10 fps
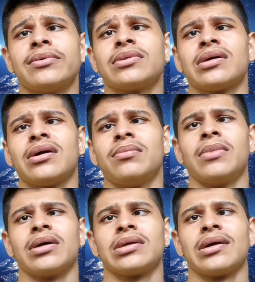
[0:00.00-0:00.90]
the
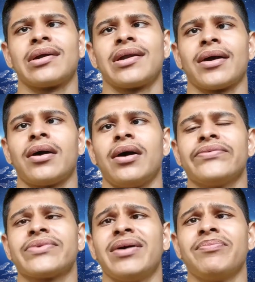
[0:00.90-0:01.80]
mother tongue of
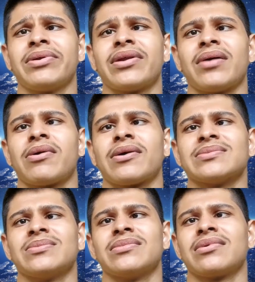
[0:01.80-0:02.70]
computer, because
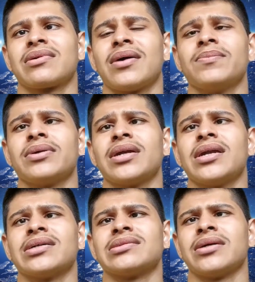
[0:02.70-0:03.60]
computer
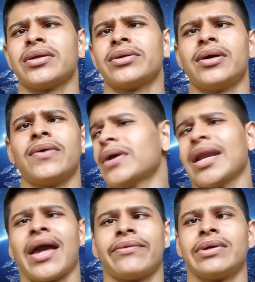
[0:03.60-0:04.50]
does not know our
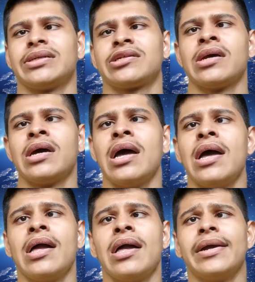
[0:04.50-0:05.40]
language.
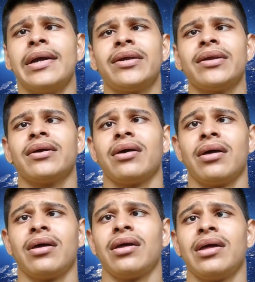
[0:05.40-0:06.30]
It
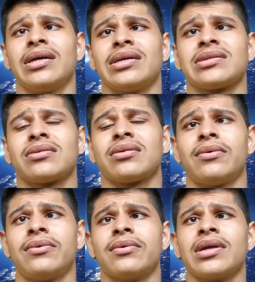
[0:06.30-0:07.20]
is
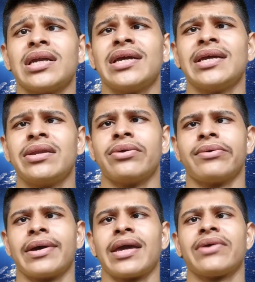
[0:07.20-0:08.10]
only
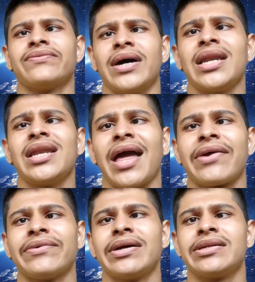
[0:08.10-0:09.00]
knowing one
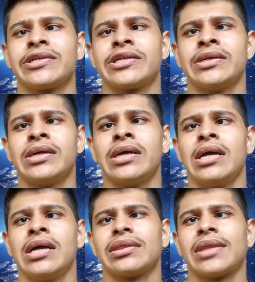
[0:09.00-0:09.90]
language,
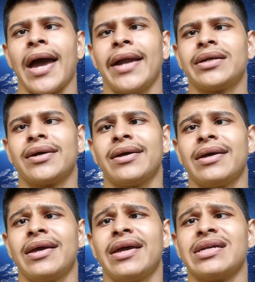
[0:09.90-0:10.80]
that
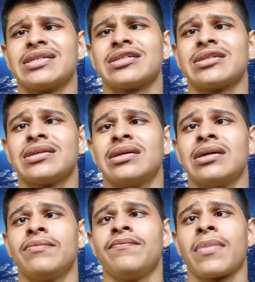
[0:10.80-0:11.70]
is
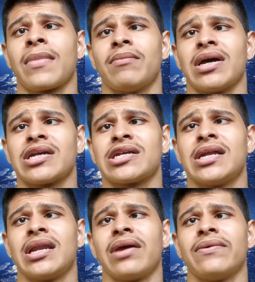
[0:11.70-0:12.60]
machine
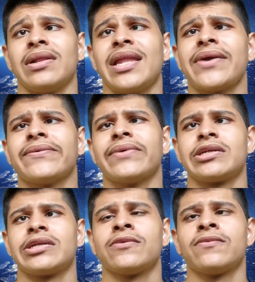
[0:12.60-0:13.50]
level
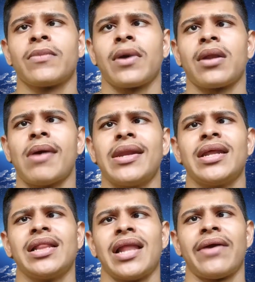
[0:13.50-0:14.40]
language or binary
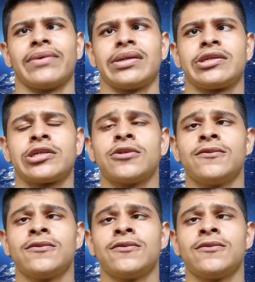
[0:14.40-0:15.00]
language.